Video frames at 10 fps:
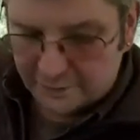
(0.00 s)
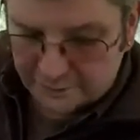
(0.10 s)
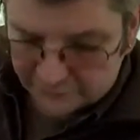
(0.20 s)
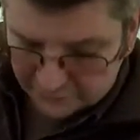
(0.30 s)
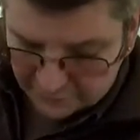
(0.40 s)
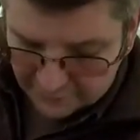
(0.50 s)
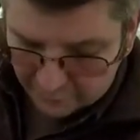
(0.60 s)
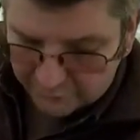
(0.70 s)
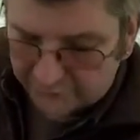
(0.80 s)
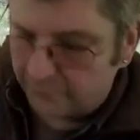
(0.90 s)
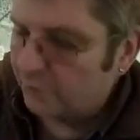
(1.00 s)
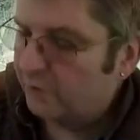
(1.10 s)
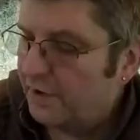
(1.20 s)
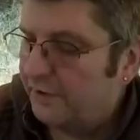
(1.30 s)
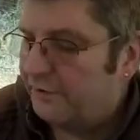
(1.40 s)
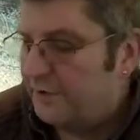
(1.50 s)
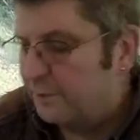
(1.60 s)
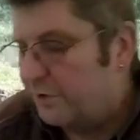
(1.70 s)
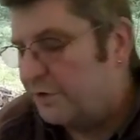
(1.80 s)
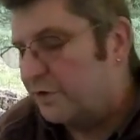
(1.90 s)
You start out with smaller, lighter
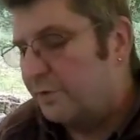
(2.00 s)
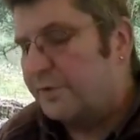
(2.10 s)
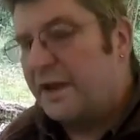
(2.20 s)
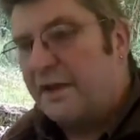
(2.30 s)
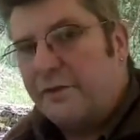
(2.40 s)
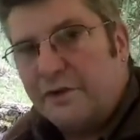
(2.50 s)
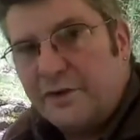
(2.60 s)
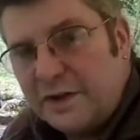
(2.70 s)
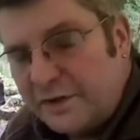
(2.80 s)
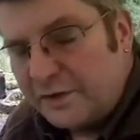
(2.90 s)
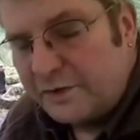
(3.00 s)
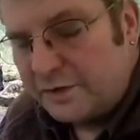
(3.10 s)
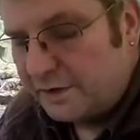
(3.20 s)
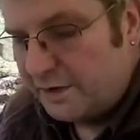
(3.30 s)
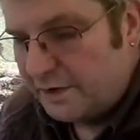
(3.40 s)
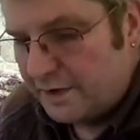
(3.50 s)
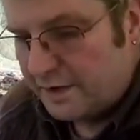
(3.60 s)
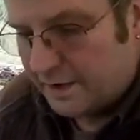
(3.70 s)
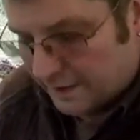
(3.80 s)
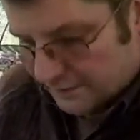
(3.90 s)
timber, you go up to heavier tinder,
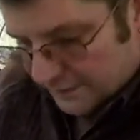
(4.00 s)
and